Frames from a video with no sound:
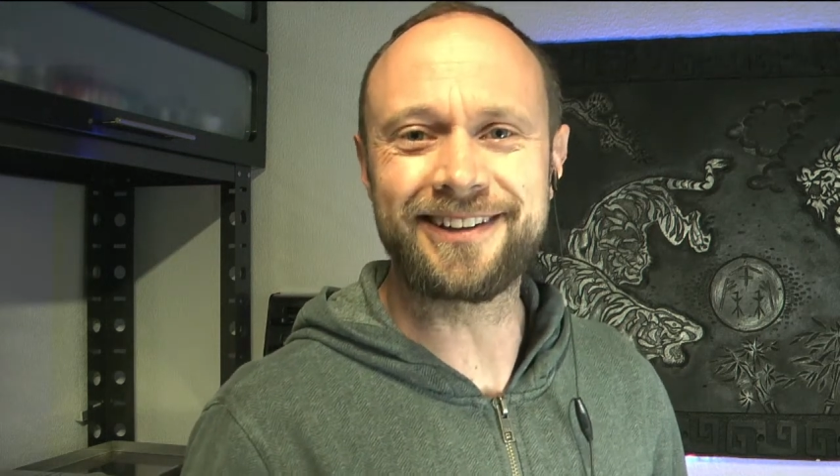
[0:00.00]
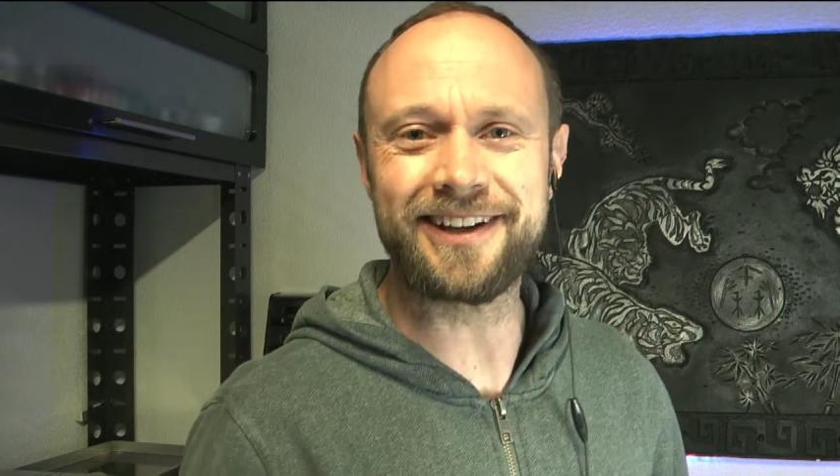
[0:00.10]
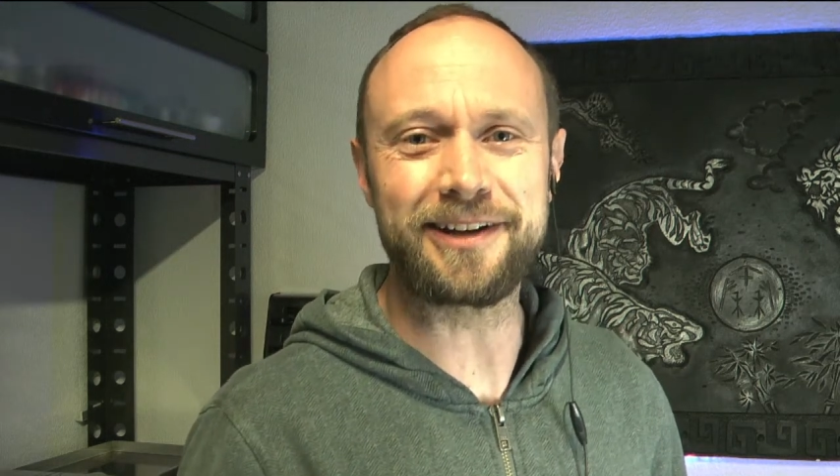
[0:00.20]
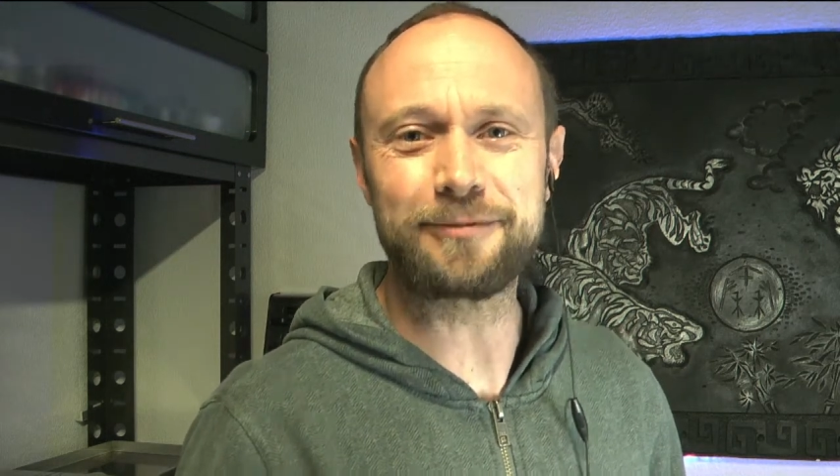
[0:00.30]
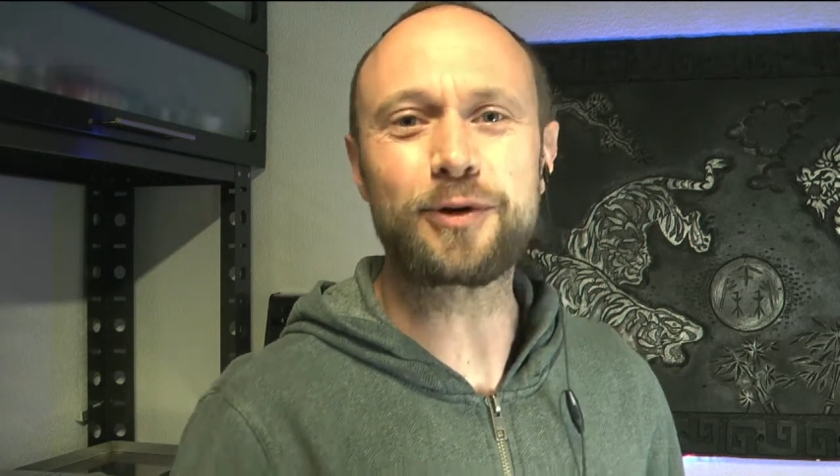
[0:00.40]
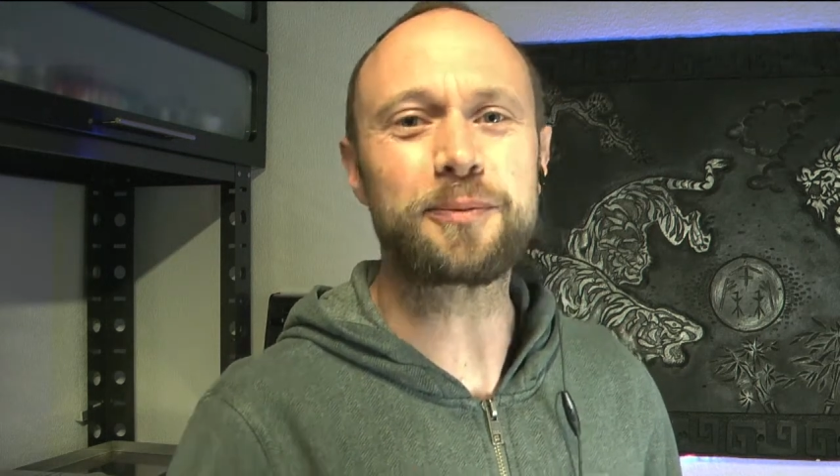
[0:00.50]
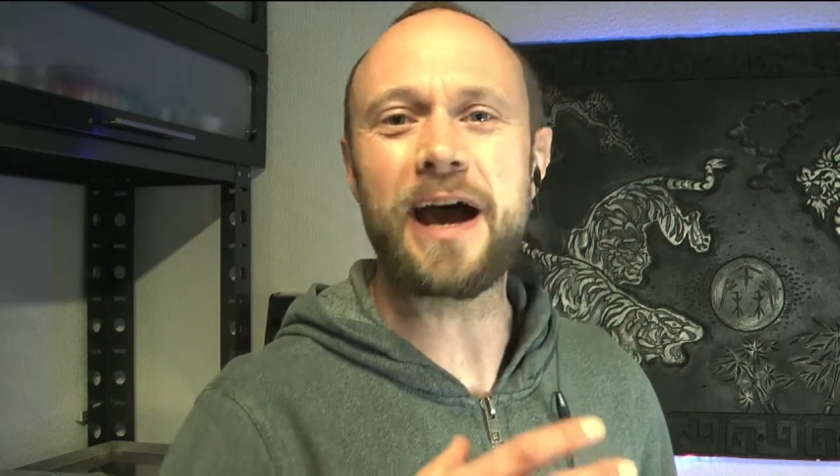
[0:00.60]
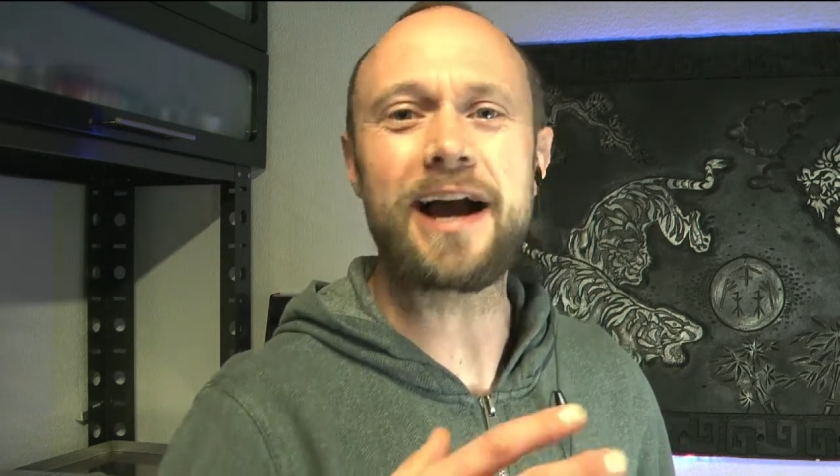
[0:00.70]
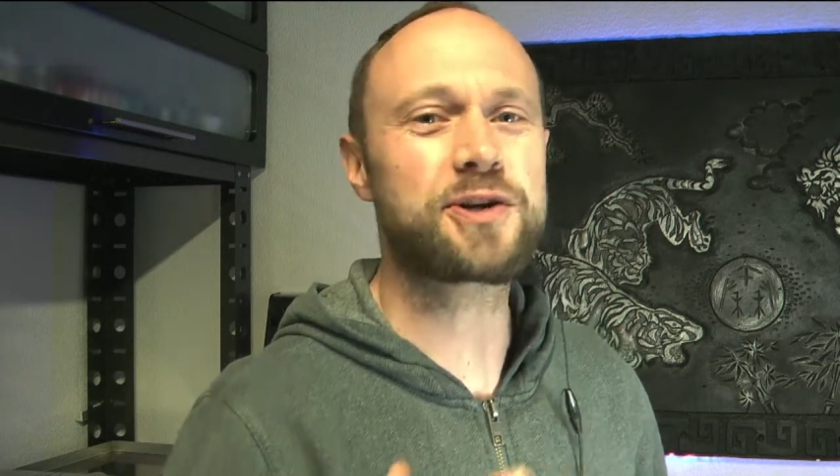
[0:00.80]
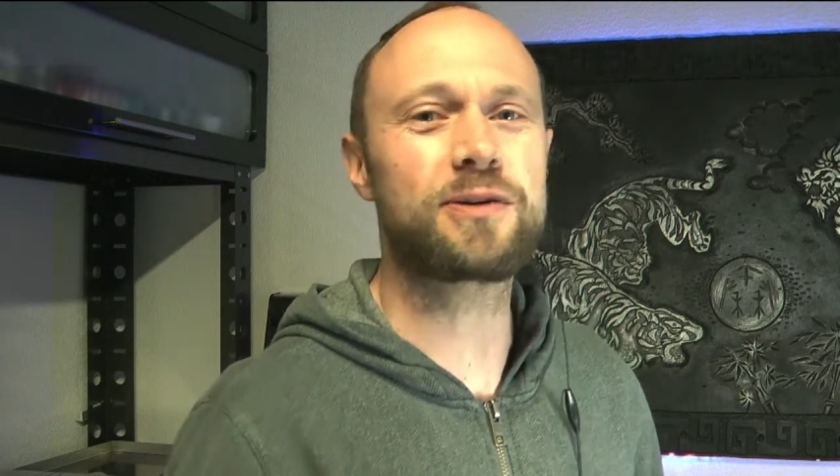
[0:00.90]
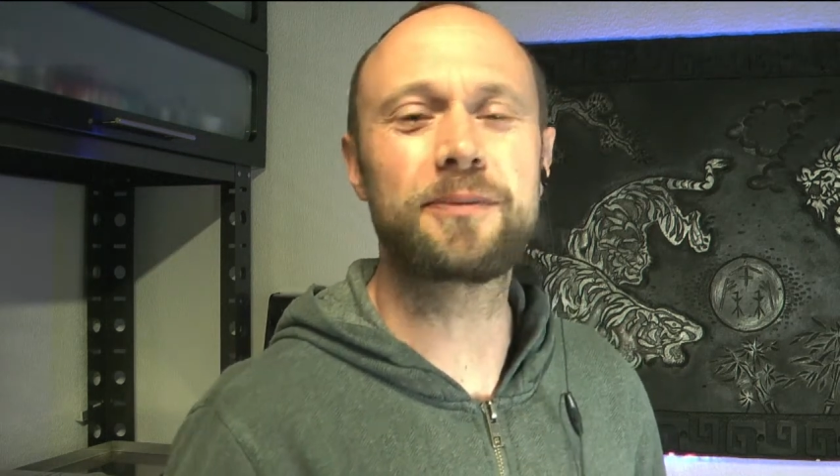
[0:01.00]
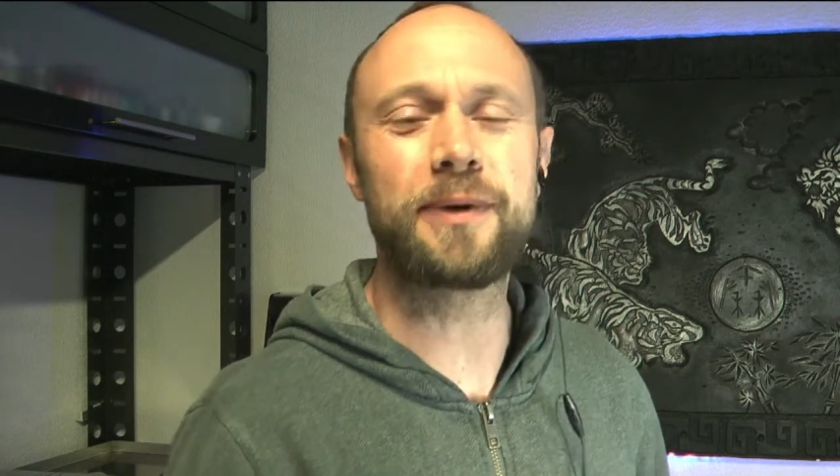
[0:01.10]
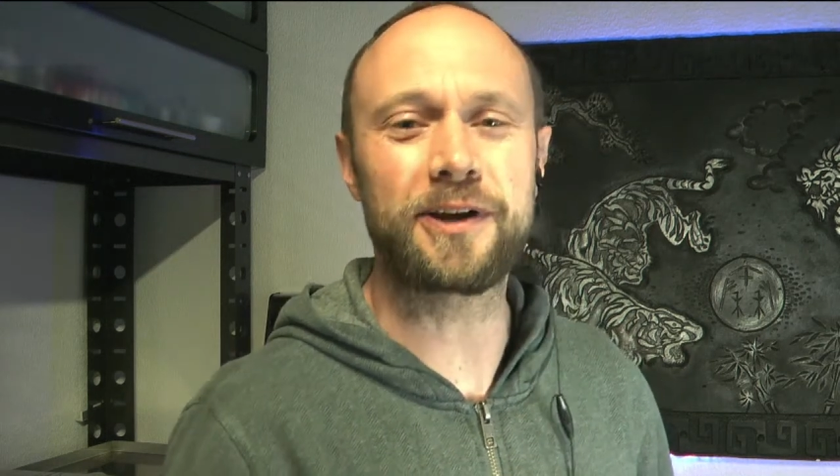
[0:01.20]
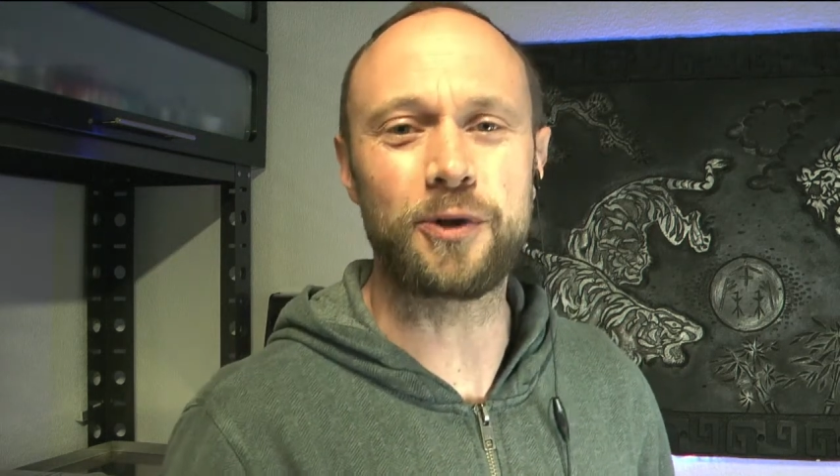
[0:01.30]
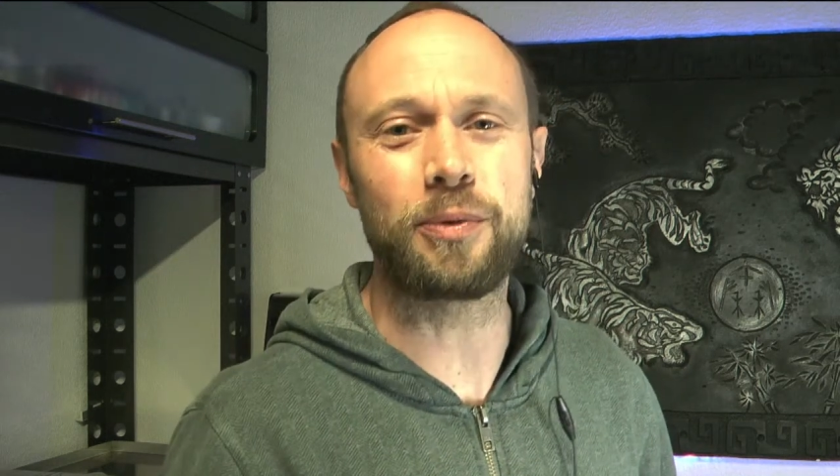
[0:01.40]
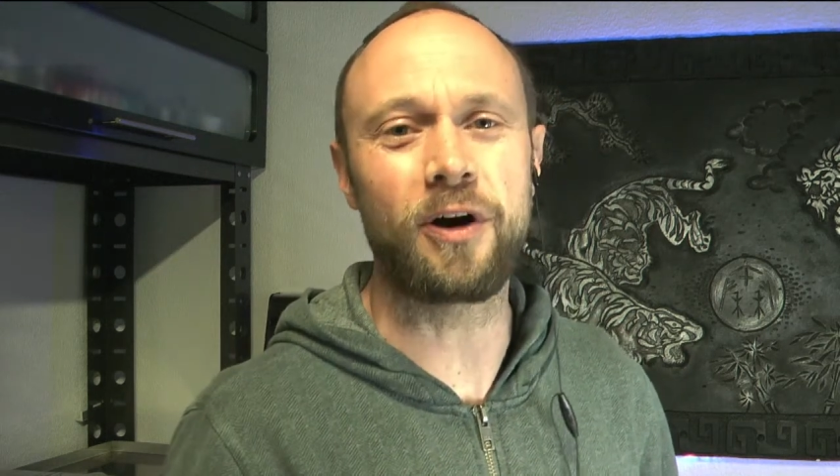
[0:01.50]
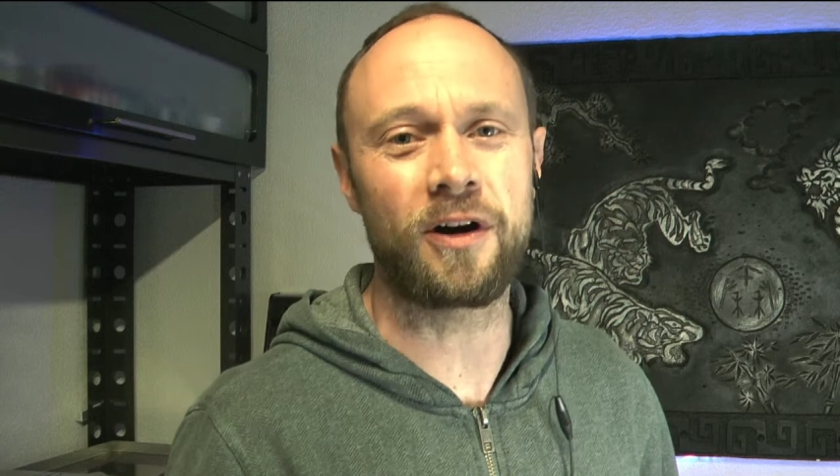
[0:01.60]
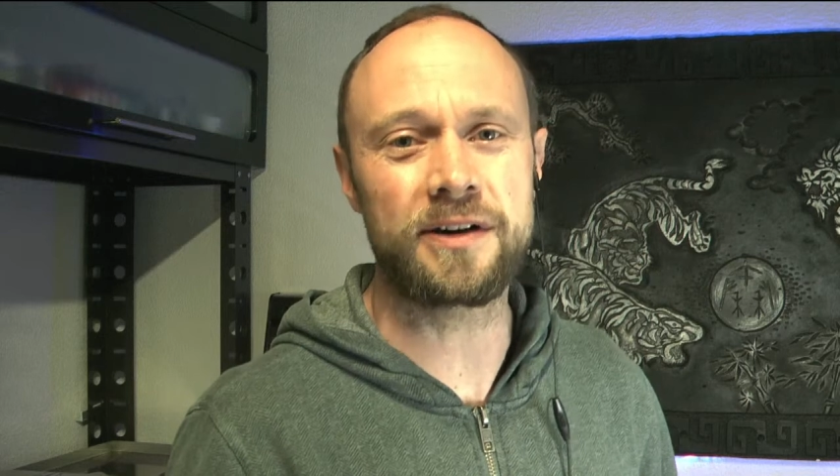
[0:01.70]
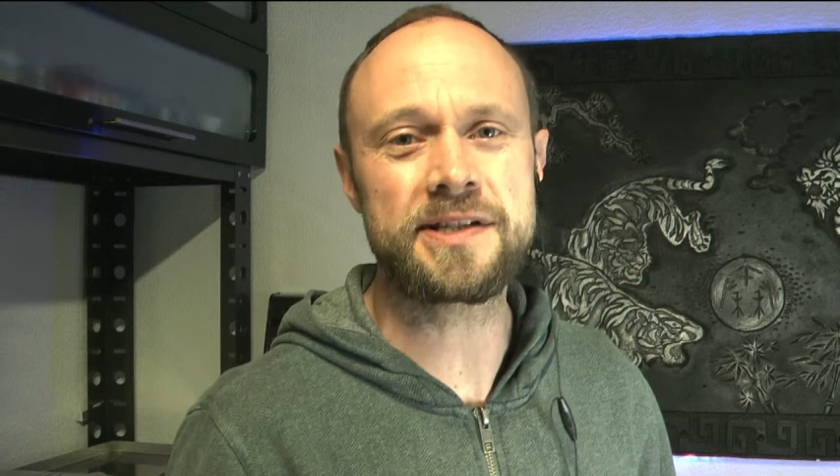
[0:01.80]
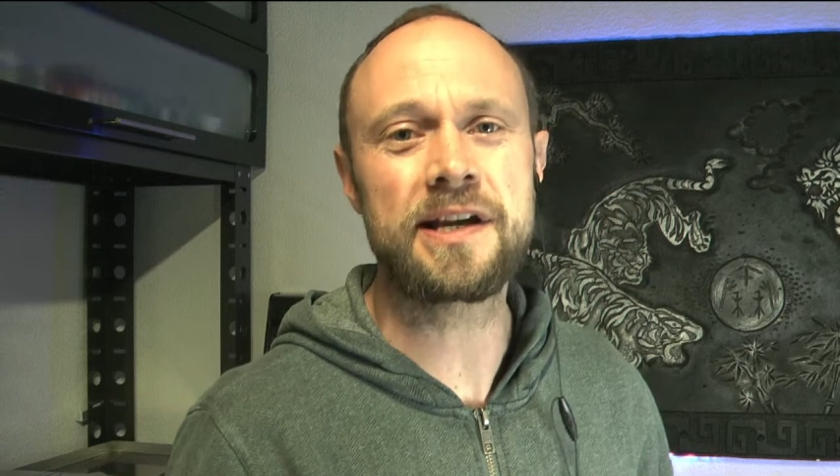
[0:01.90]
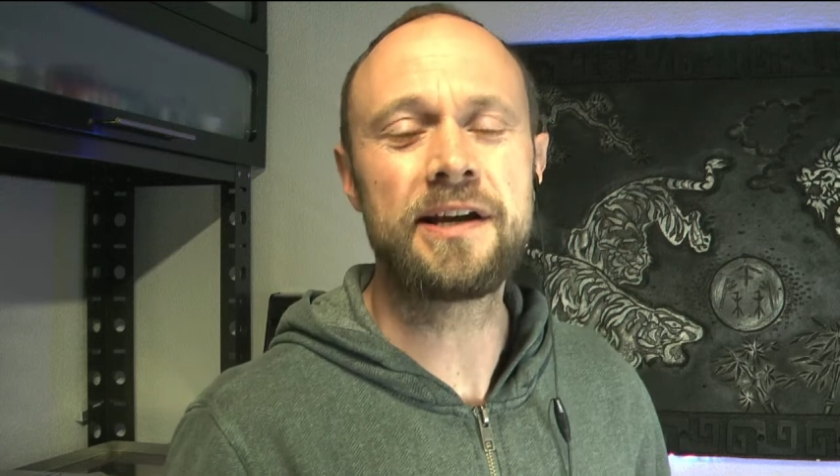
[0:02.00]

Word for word: that would actually make you pause.